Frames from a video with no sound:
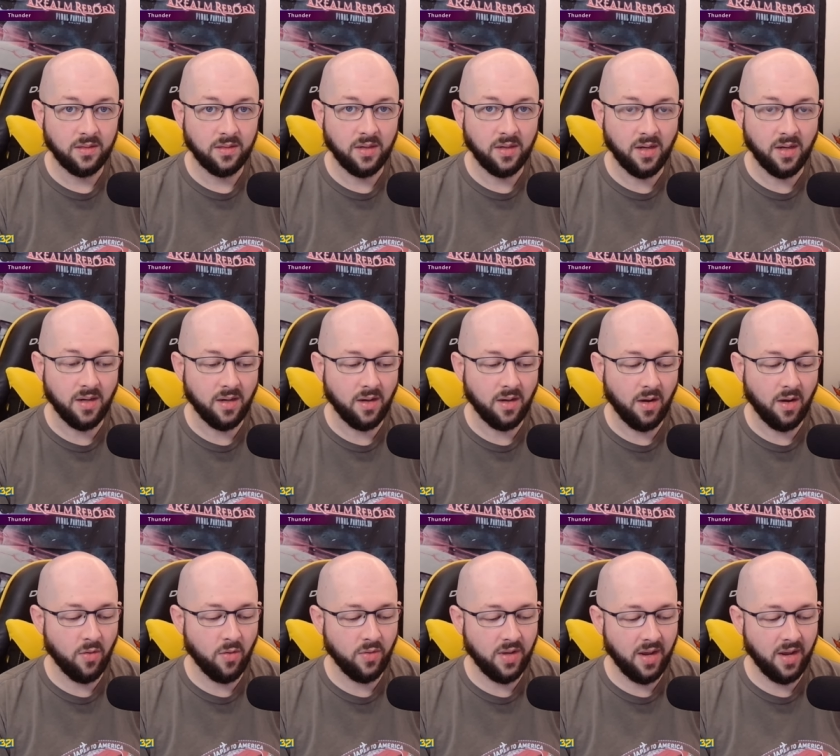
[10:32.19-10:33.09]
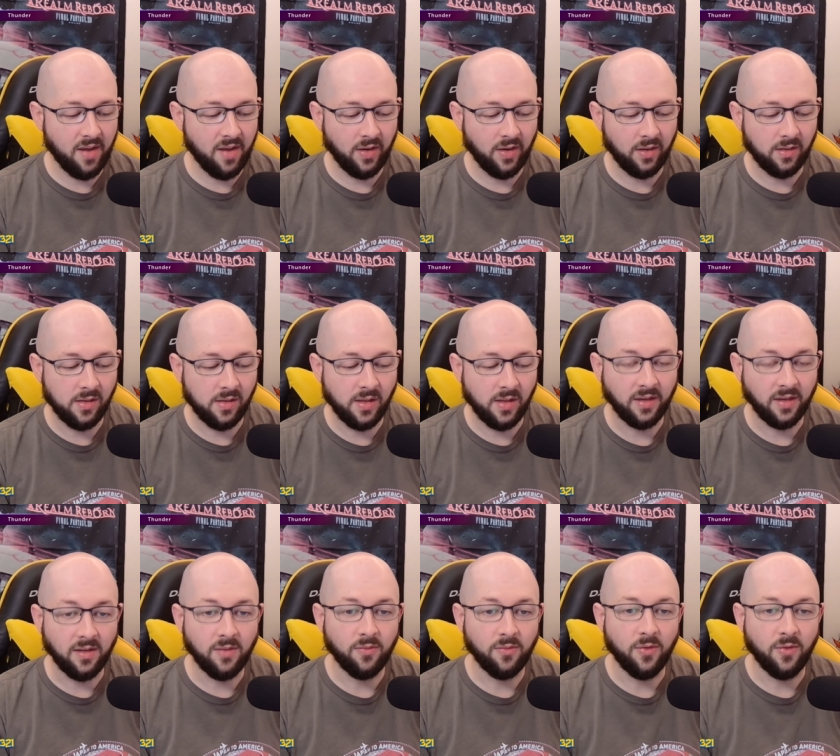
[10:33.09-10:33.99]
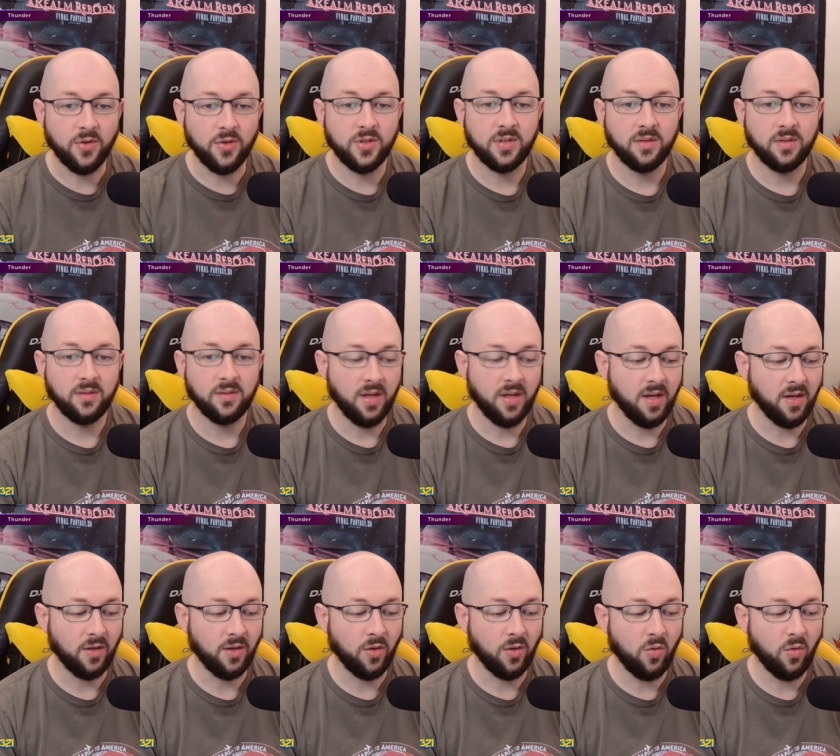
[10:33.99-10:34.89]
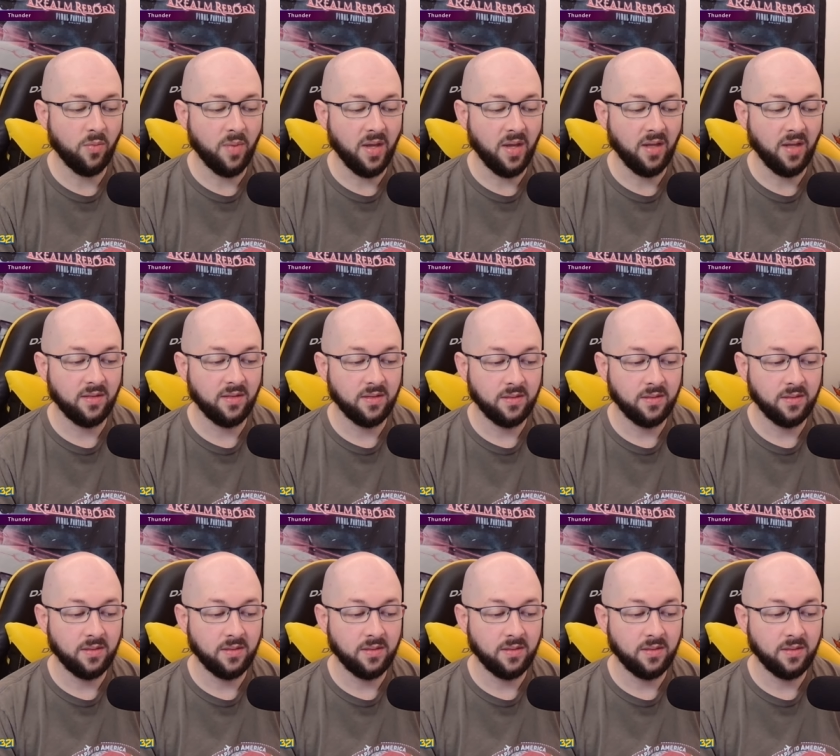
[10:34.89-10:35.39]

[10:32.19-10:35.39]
Uh, oh yeah, I've got to collect it first. Uh, goal met,